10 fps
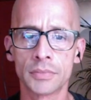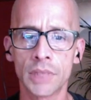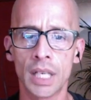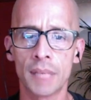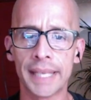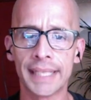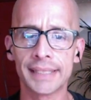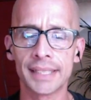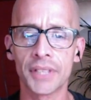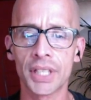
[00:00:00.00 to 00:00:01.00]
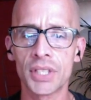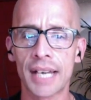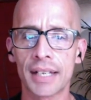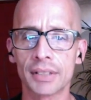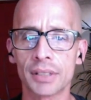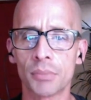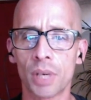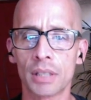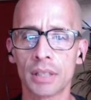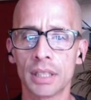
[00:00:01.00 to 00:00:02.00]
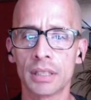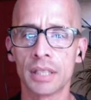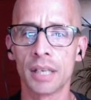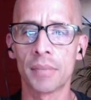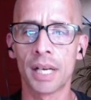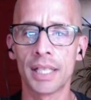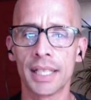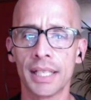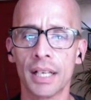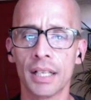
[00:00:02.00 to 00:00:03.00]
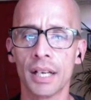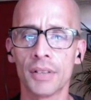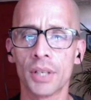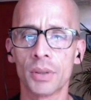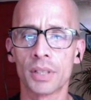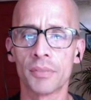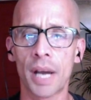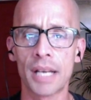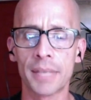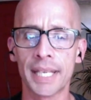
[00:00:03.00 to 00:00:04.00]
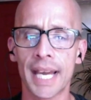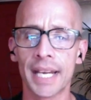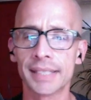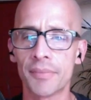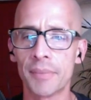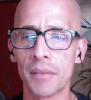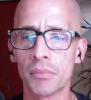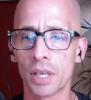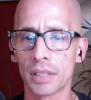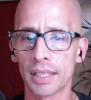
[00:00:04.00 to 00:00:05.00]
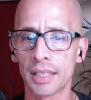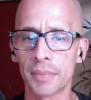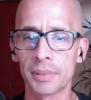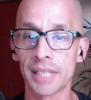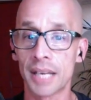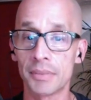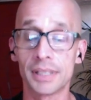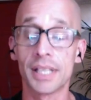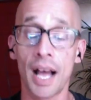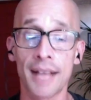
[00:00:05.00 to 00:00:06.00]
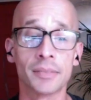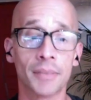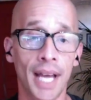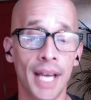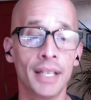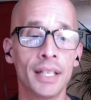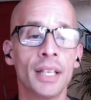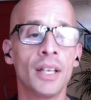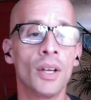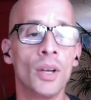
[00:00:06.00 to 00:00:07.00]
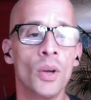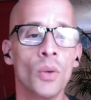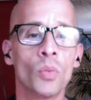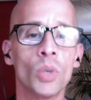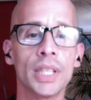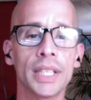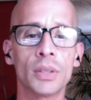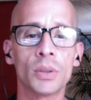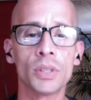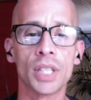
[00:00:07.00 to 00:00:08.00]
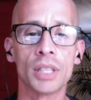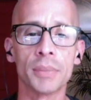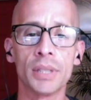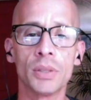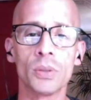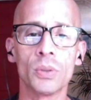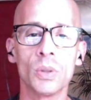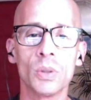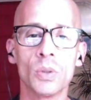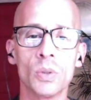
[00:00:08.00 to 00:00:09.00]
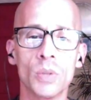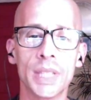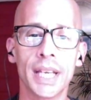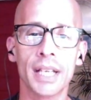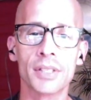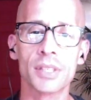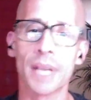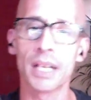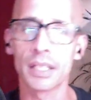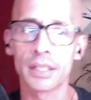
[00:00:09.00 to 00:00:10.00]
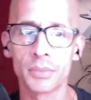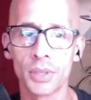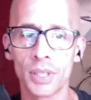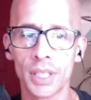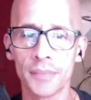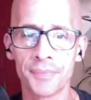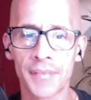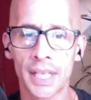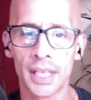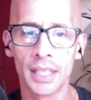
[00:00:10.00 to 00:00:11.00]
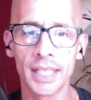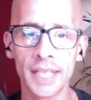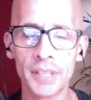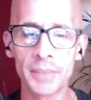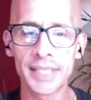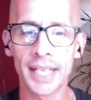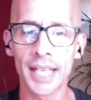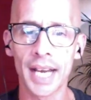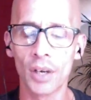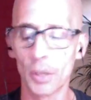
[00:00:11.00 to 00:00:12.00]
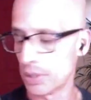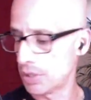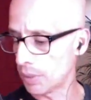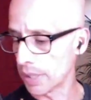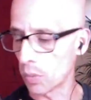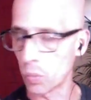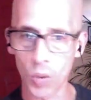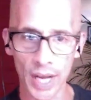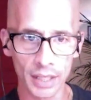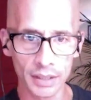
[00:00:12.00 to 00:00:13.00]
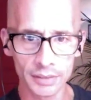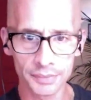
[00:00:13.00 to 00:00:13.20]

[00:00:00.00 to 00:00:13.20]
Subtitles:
Maggie's giving a shout out to Marlon Body, the owner of Body Mechanics. I've met Marlon a couple times. He's an awesome guy. Really cool gentleman who cares about our community. Good evening, Matella. I hope you're doing well.